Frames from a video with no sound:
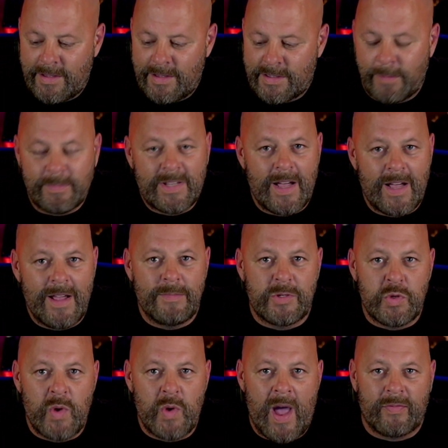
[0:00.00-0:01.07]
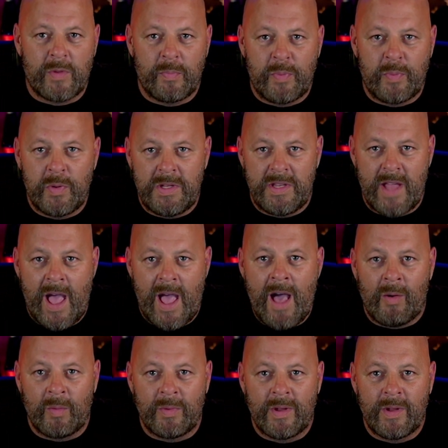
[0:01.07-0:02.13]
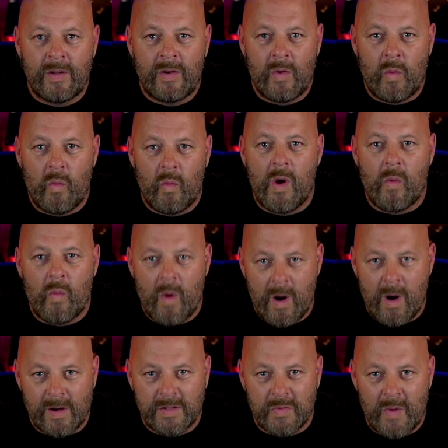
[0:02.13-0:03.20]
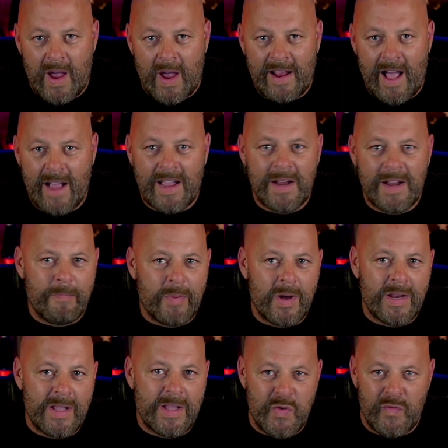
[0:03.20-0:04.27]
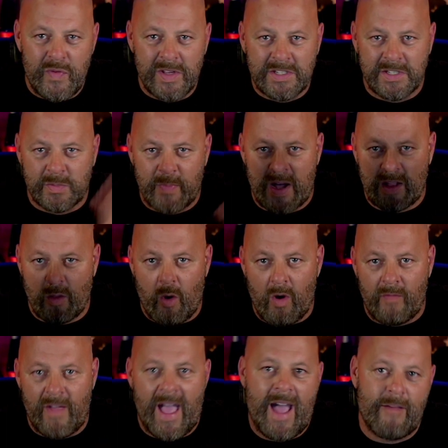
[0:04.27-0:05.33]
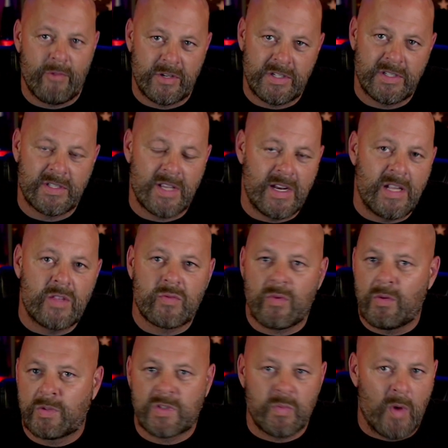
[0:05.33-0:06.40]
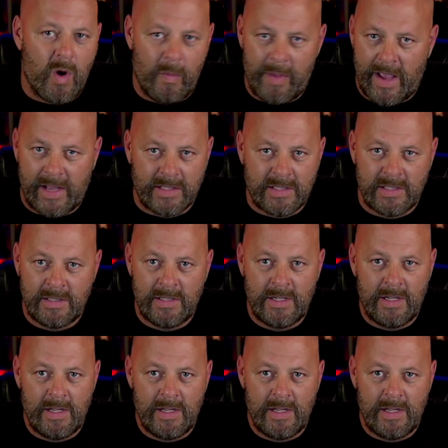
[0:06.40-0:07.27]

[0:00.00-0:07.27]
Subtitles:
Sometimes you have to put down what works, right? I got a buddy who fishes by law of averages, and he throws small baits.